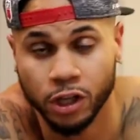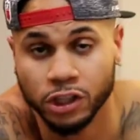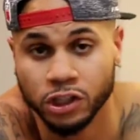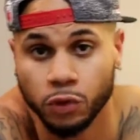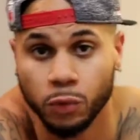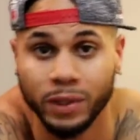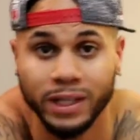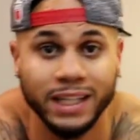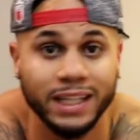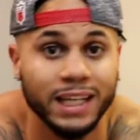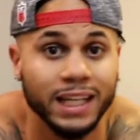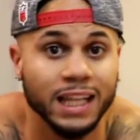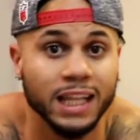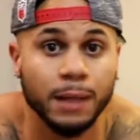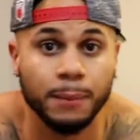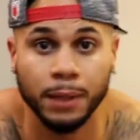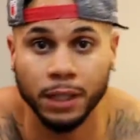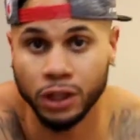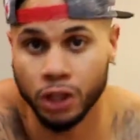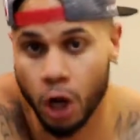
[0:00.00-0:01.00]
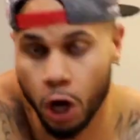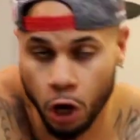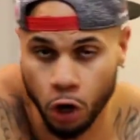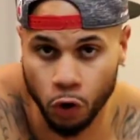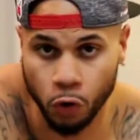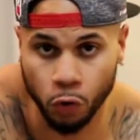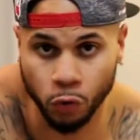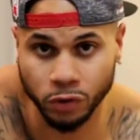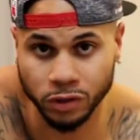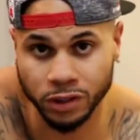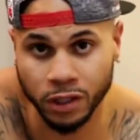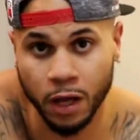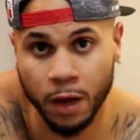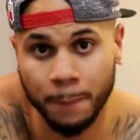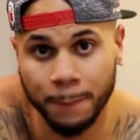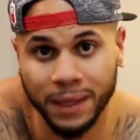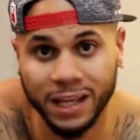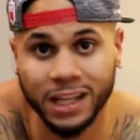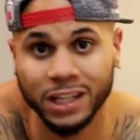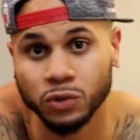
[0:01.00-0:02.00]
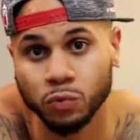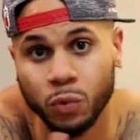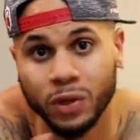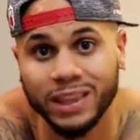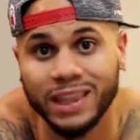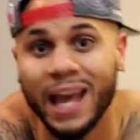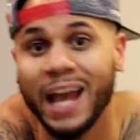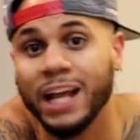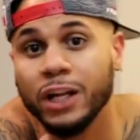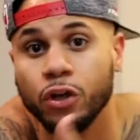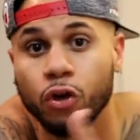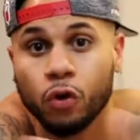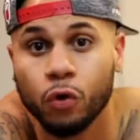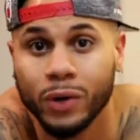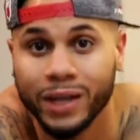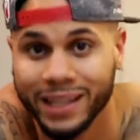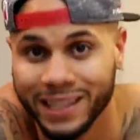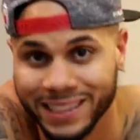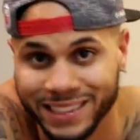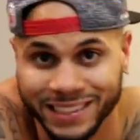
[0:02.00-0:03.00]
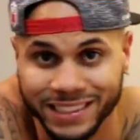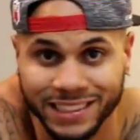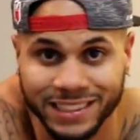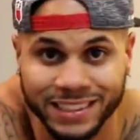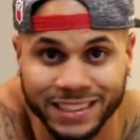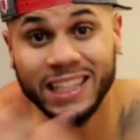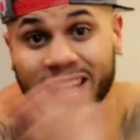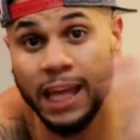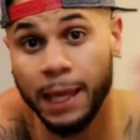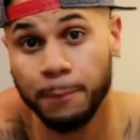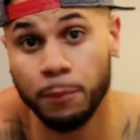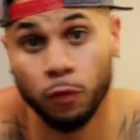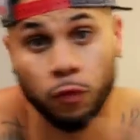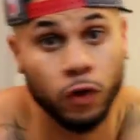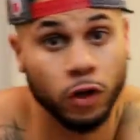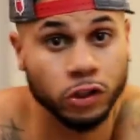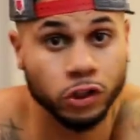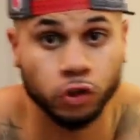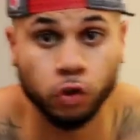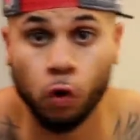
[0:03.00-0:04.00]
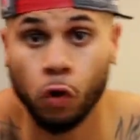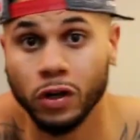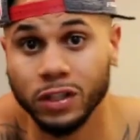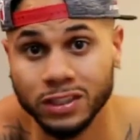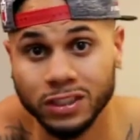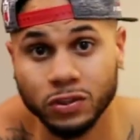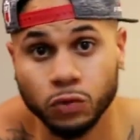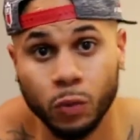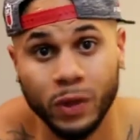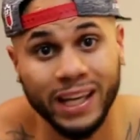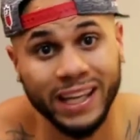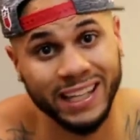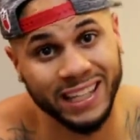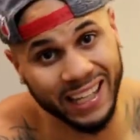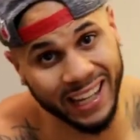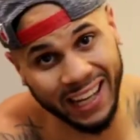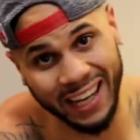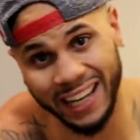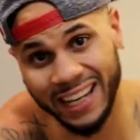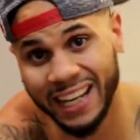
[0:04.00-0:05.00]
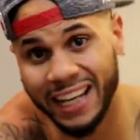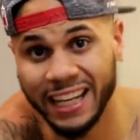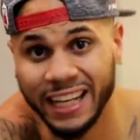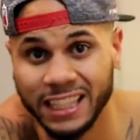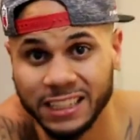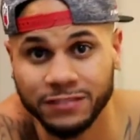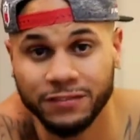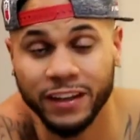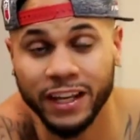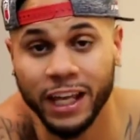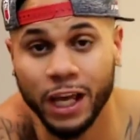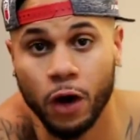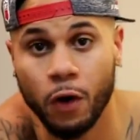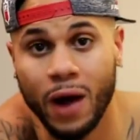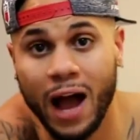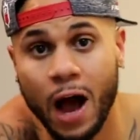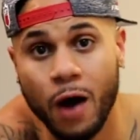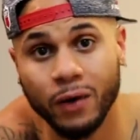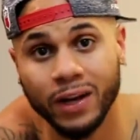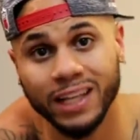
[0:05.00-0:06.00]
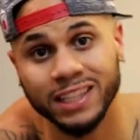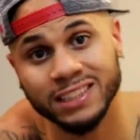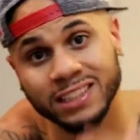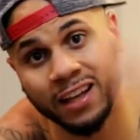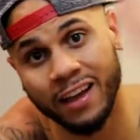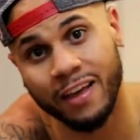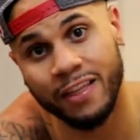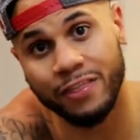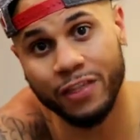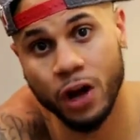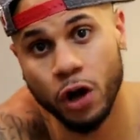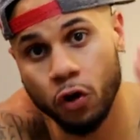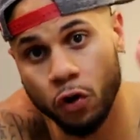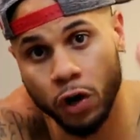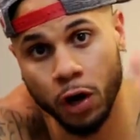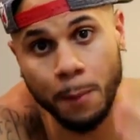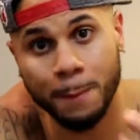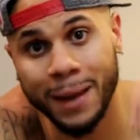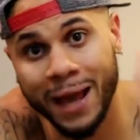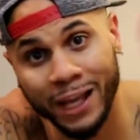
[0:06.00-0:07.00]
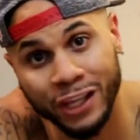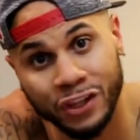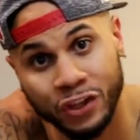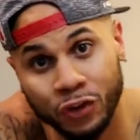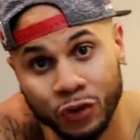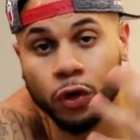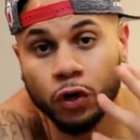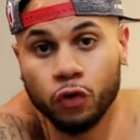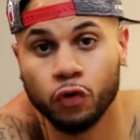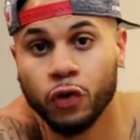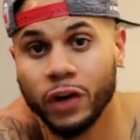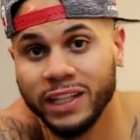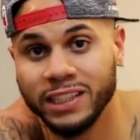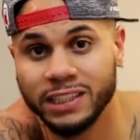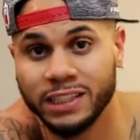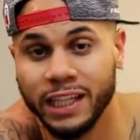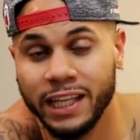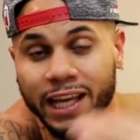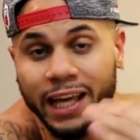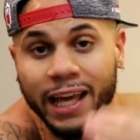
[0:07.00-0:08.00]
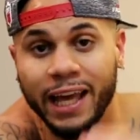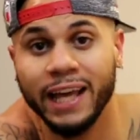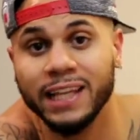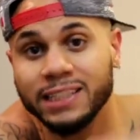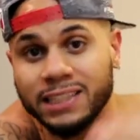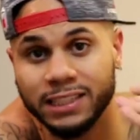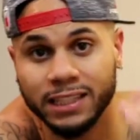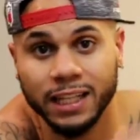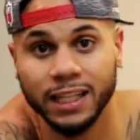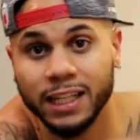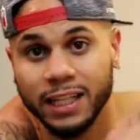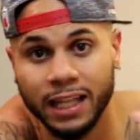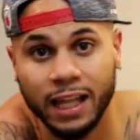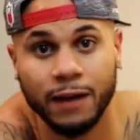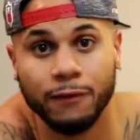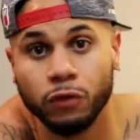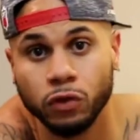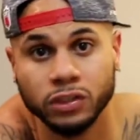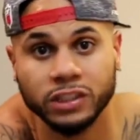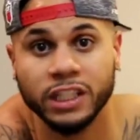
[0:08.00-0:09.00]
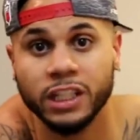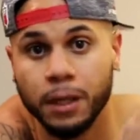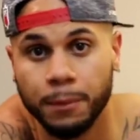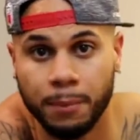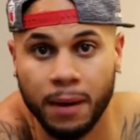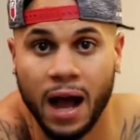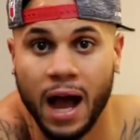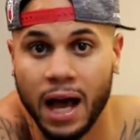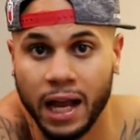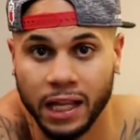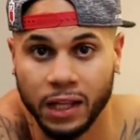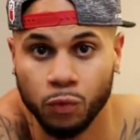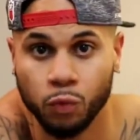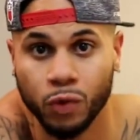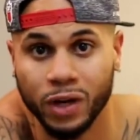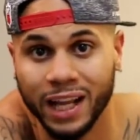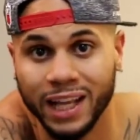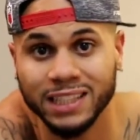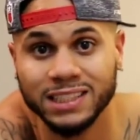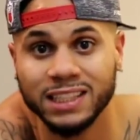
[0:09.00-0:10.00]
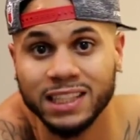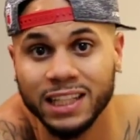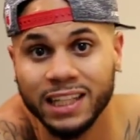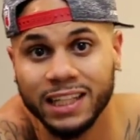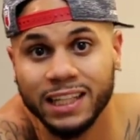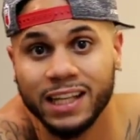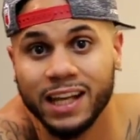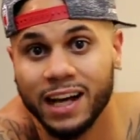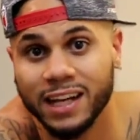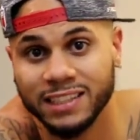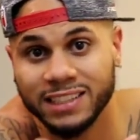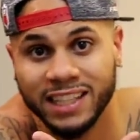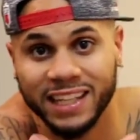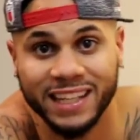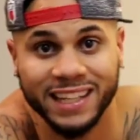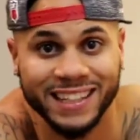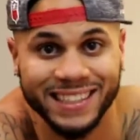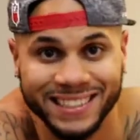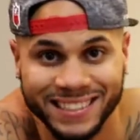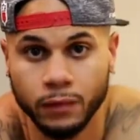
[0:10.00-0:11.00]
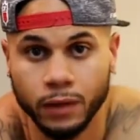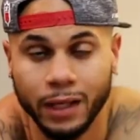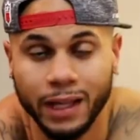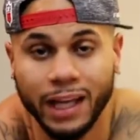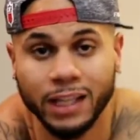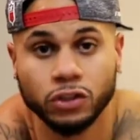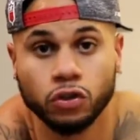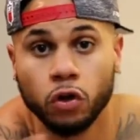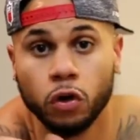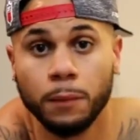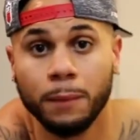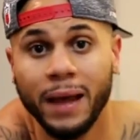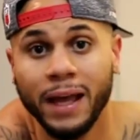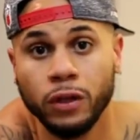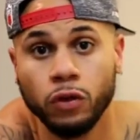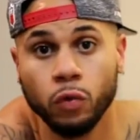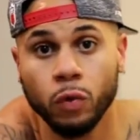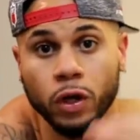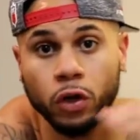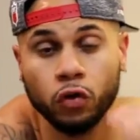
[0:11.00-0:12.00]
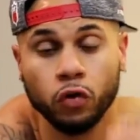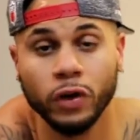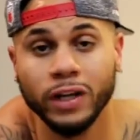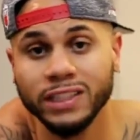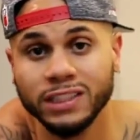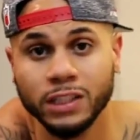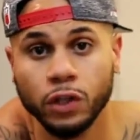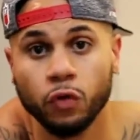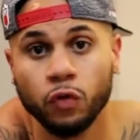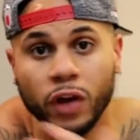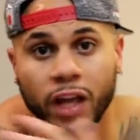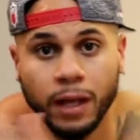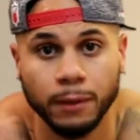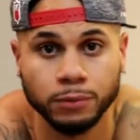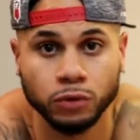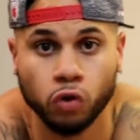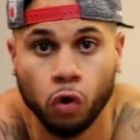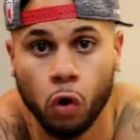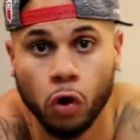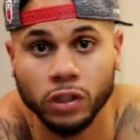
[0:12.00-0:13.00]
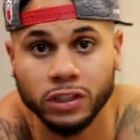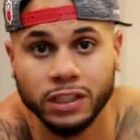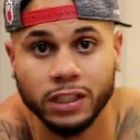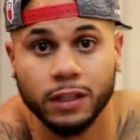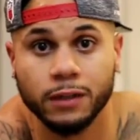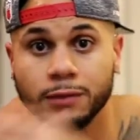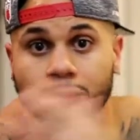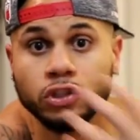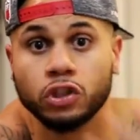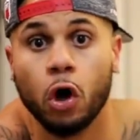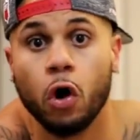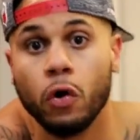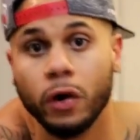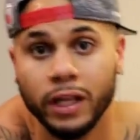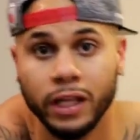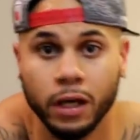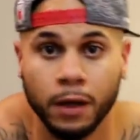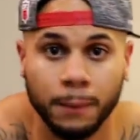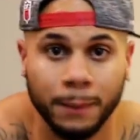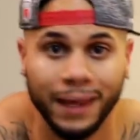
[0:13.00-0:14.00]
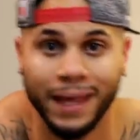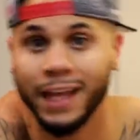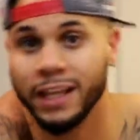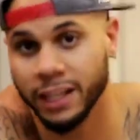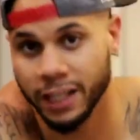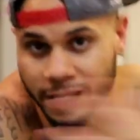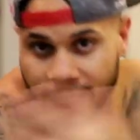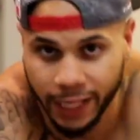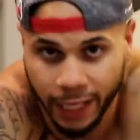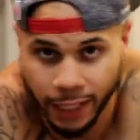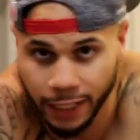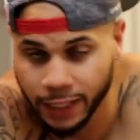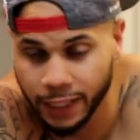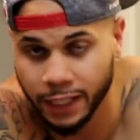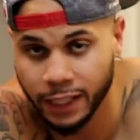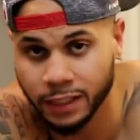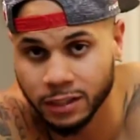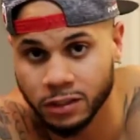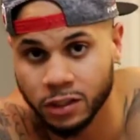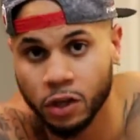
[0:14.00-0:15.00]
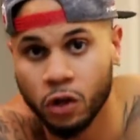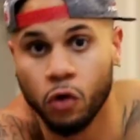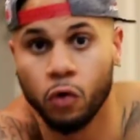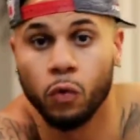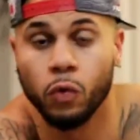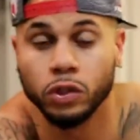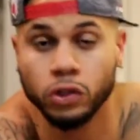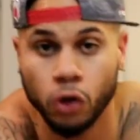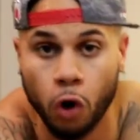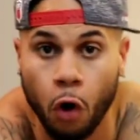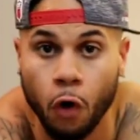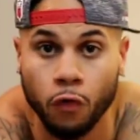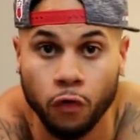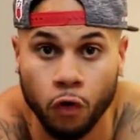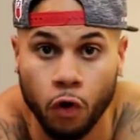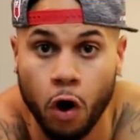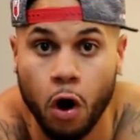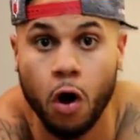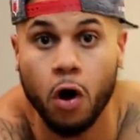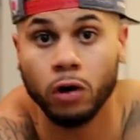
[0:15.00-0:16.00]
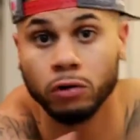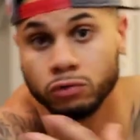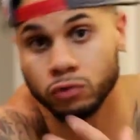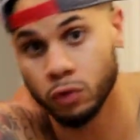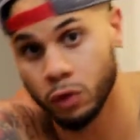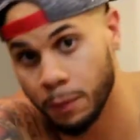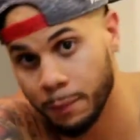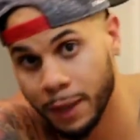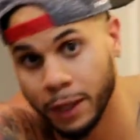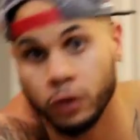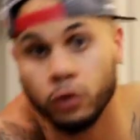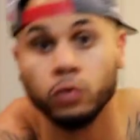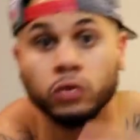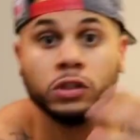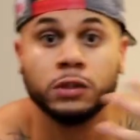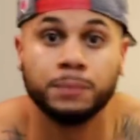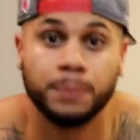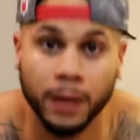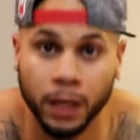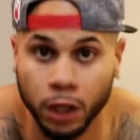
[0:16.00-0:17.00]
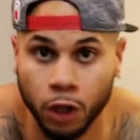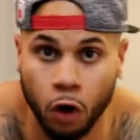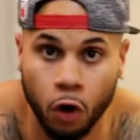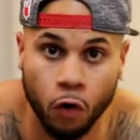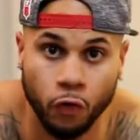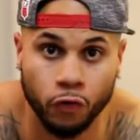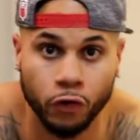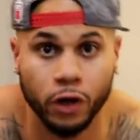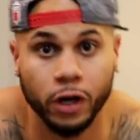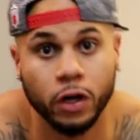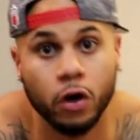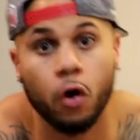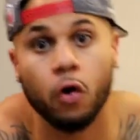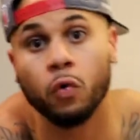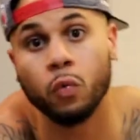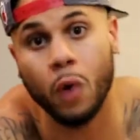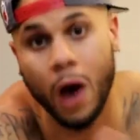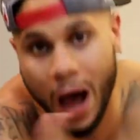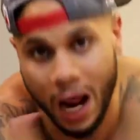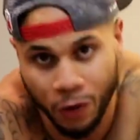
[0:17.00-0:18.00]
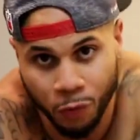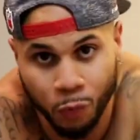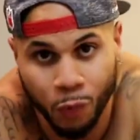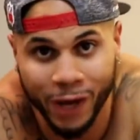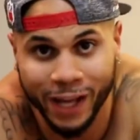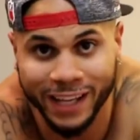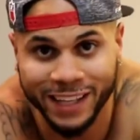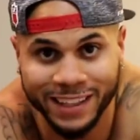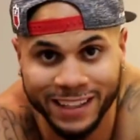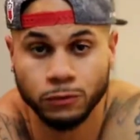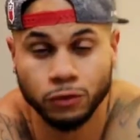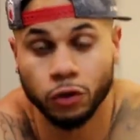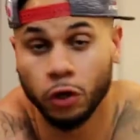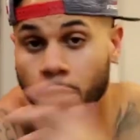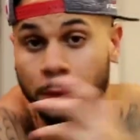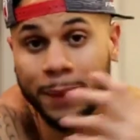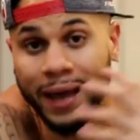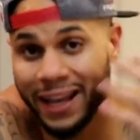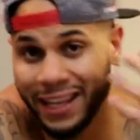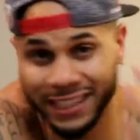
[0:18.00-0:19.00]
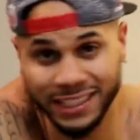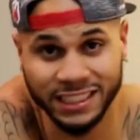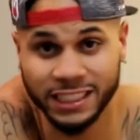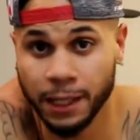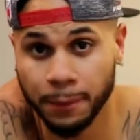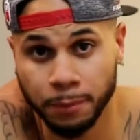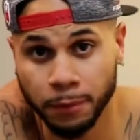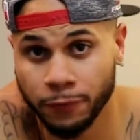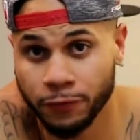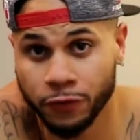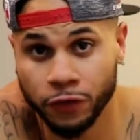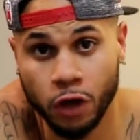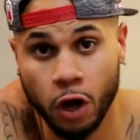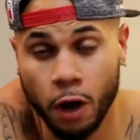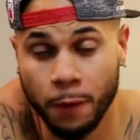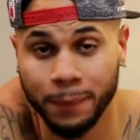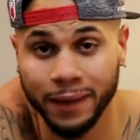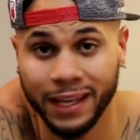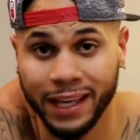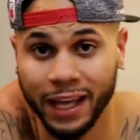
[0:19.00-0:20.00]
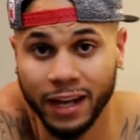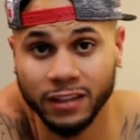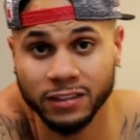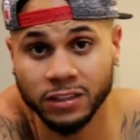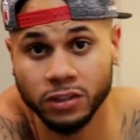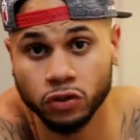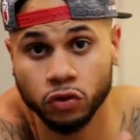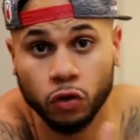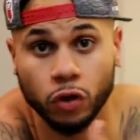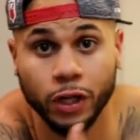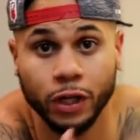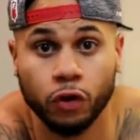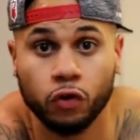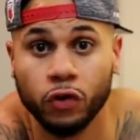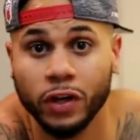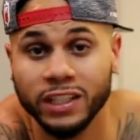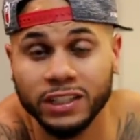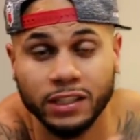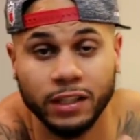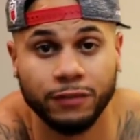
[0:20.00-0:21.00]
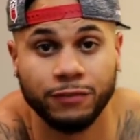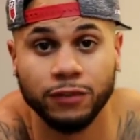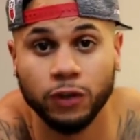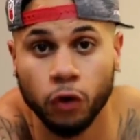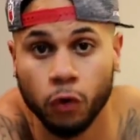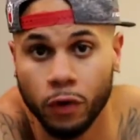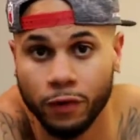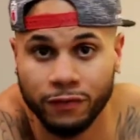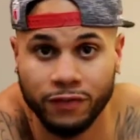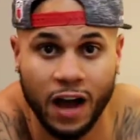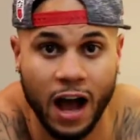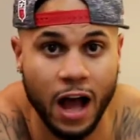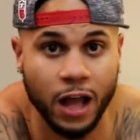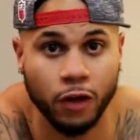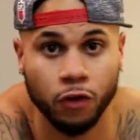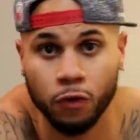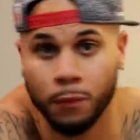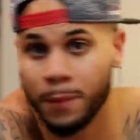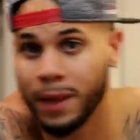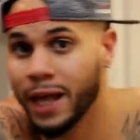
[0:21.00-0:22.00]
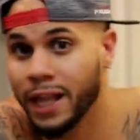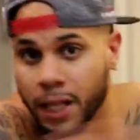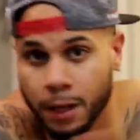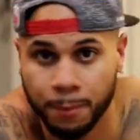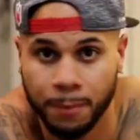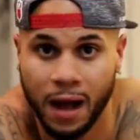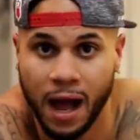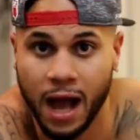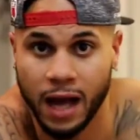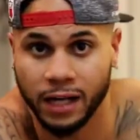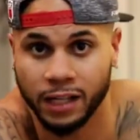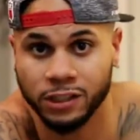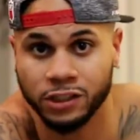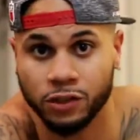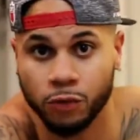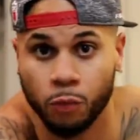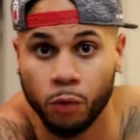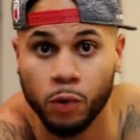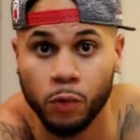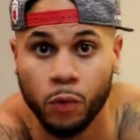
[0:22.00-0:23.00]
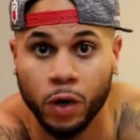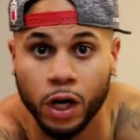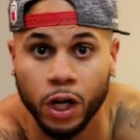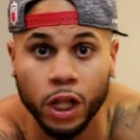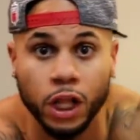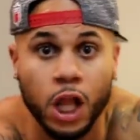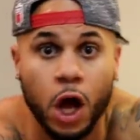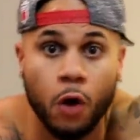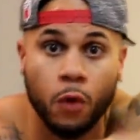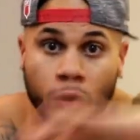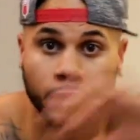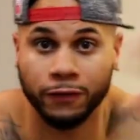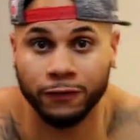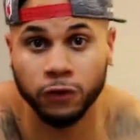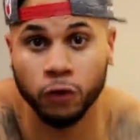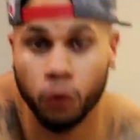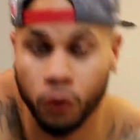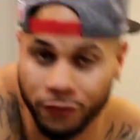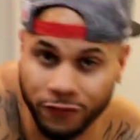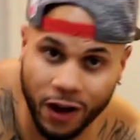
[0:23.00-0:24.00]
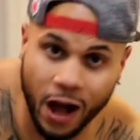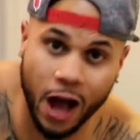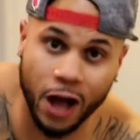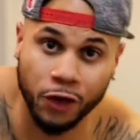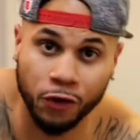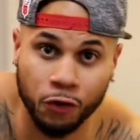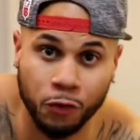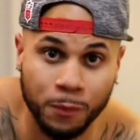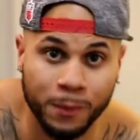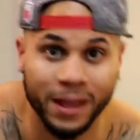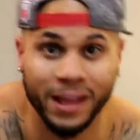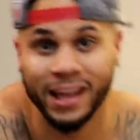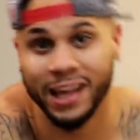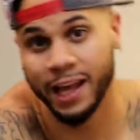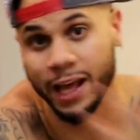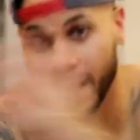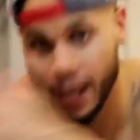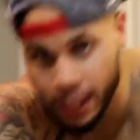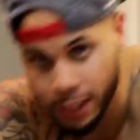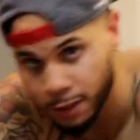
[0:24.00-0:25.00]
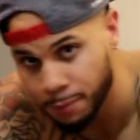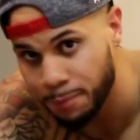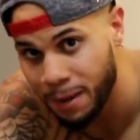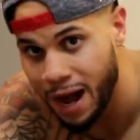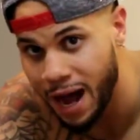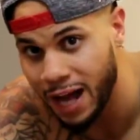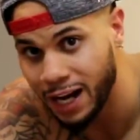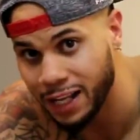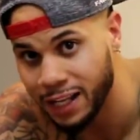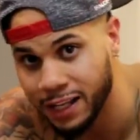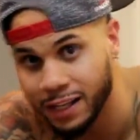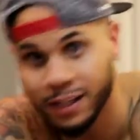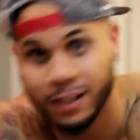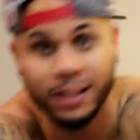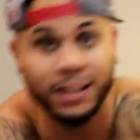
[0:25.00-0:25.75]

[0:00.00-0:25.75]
So we need to limit those because what they do is, to keep it real short and sweet and in this video out is, they're gonna make you increase the insulin levels in your body. What insulin does is, it's gonna make you increase the reabsorption of sodium in your kidneys, which overall is gonna make you spill over and hold water weight. So to make it simpler for y'all beginners, it's gonna increase the fluid volume in your body. So we wanna lower the fluid volume in your body,